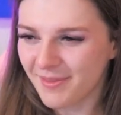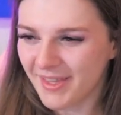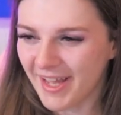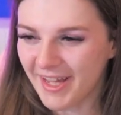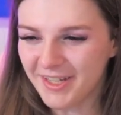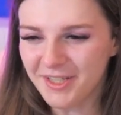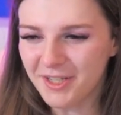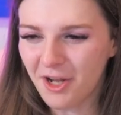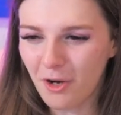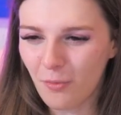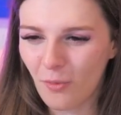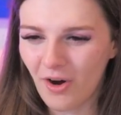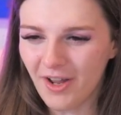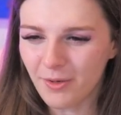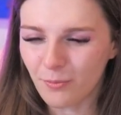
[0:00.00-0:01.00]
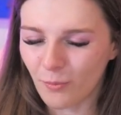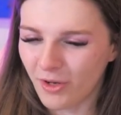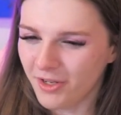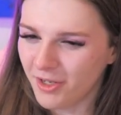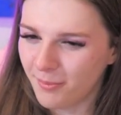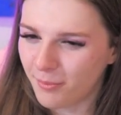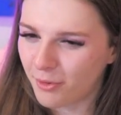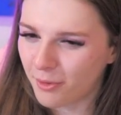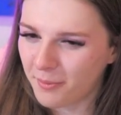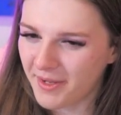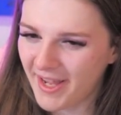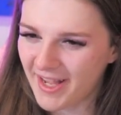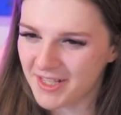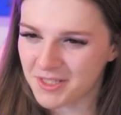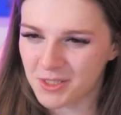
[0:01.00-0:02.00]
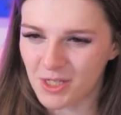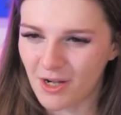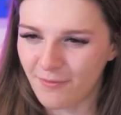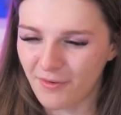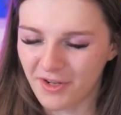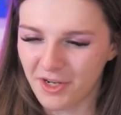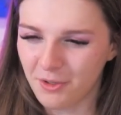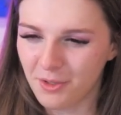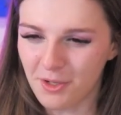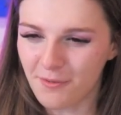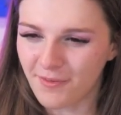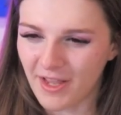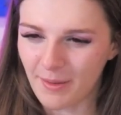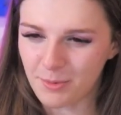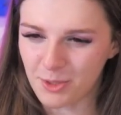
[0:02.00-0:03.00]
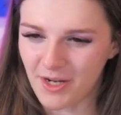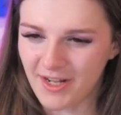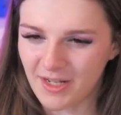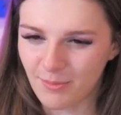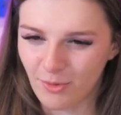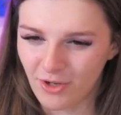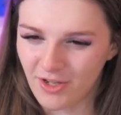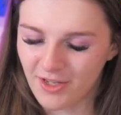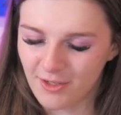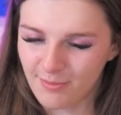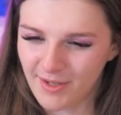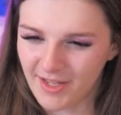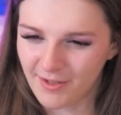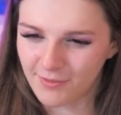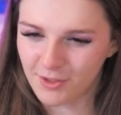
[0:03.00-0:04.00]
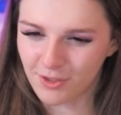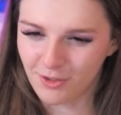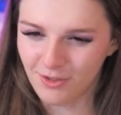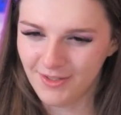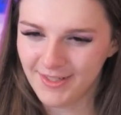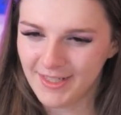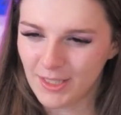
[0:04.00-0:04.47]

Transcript: And you know what? What number are we at? Stuff, I know you've kept track. Amoya, you may have too.